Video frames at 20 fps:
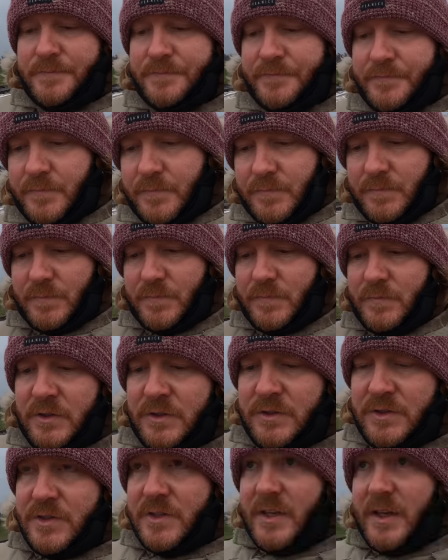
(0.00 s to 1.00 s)
it's
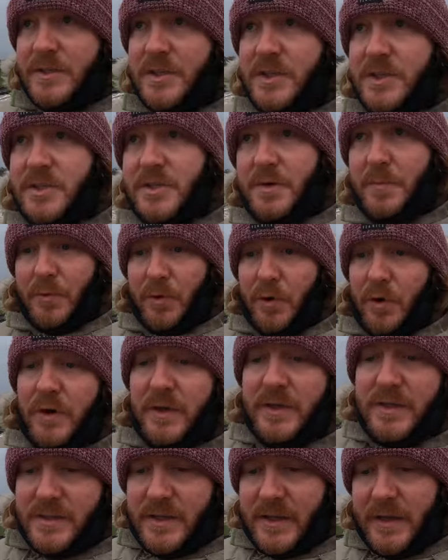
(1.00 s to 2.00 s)
She said she's
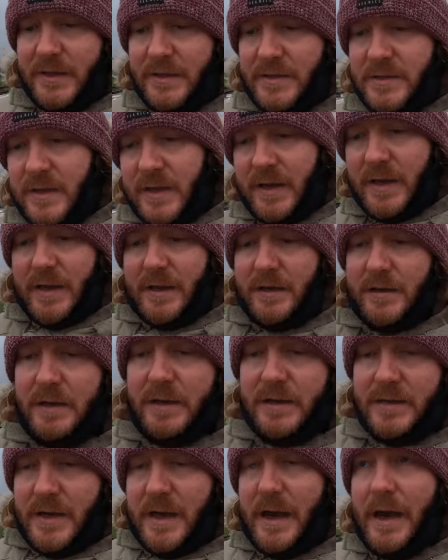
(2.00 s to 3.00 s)
surprised today, that it's yeah. uh, that
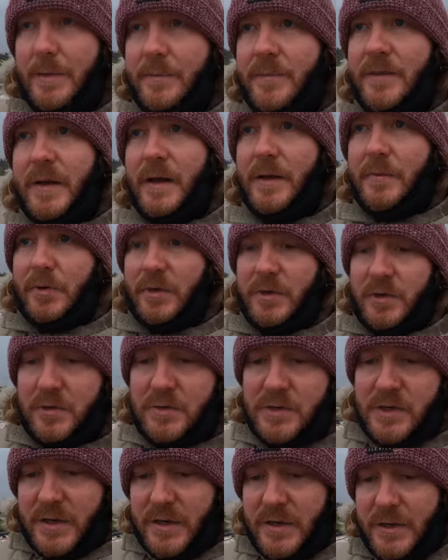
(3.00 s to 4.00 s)
it's calm today, but
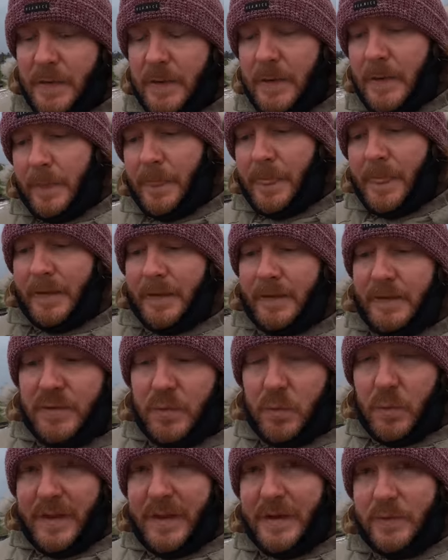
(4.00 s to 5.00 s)
usually it, that
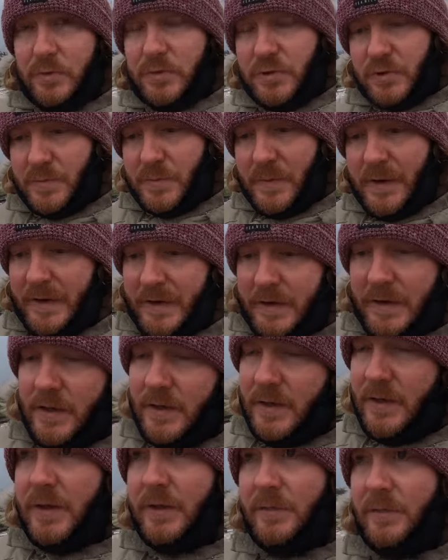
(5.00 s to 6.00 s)
the wind would just make it
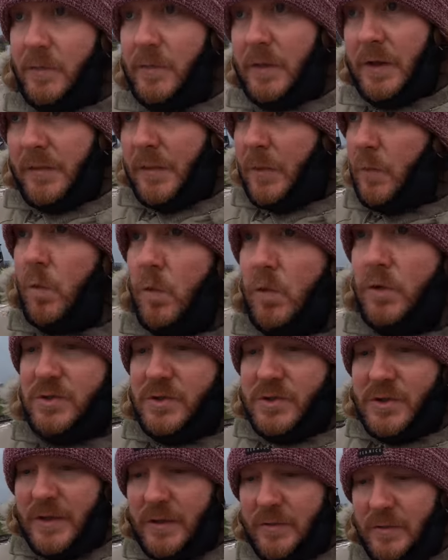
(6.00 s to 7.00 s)
even even
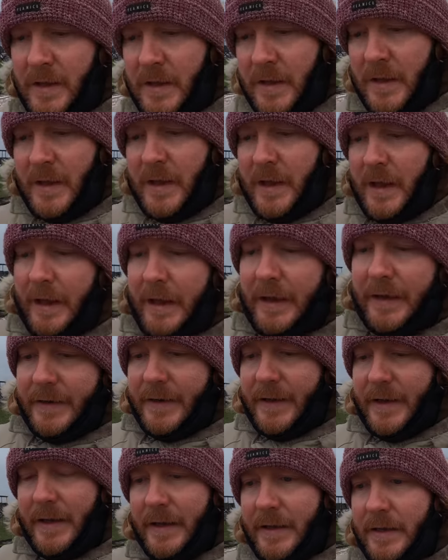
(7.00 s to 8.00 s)
worse, you know. And
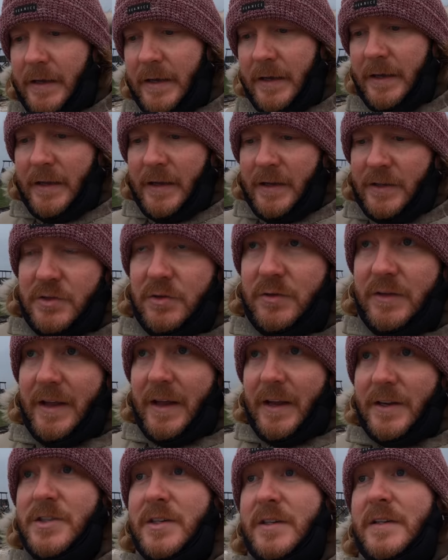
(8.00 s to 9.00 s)
uh, so they
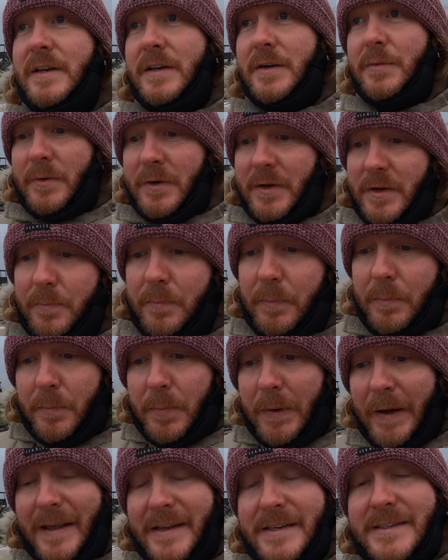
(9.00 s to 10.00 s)
actually deliberately
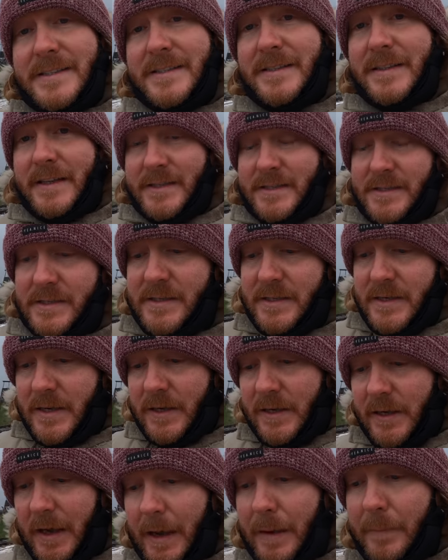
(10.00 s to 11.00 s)
placed this
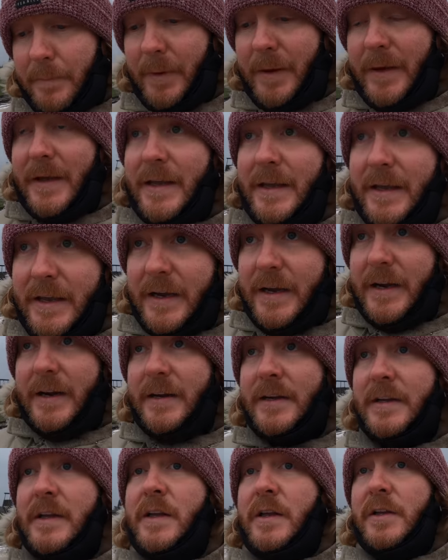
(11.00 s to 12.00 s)
camp
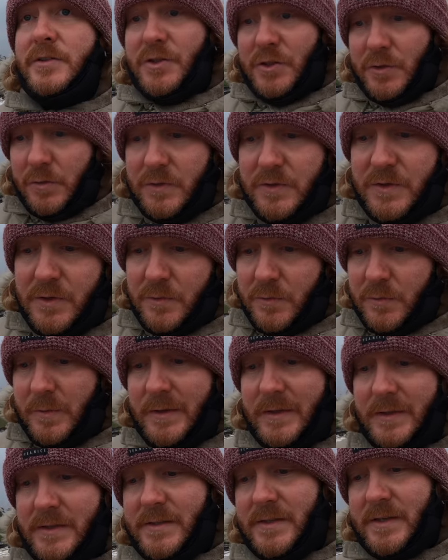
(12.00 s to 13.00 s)
here due to
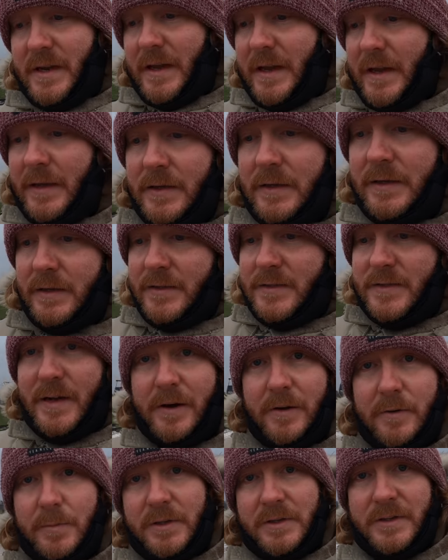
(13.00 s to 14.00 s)
its uh, its
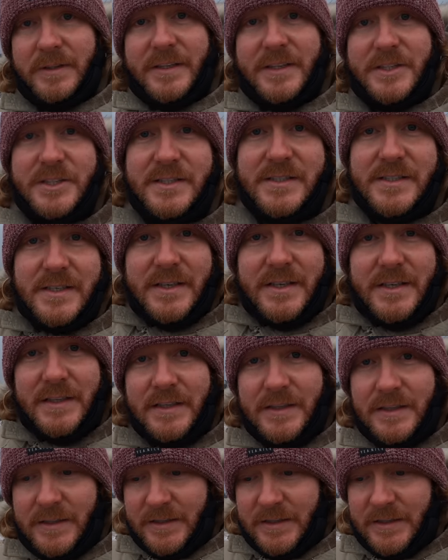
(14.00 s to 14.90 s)
terrible conditions. Mm-hmm.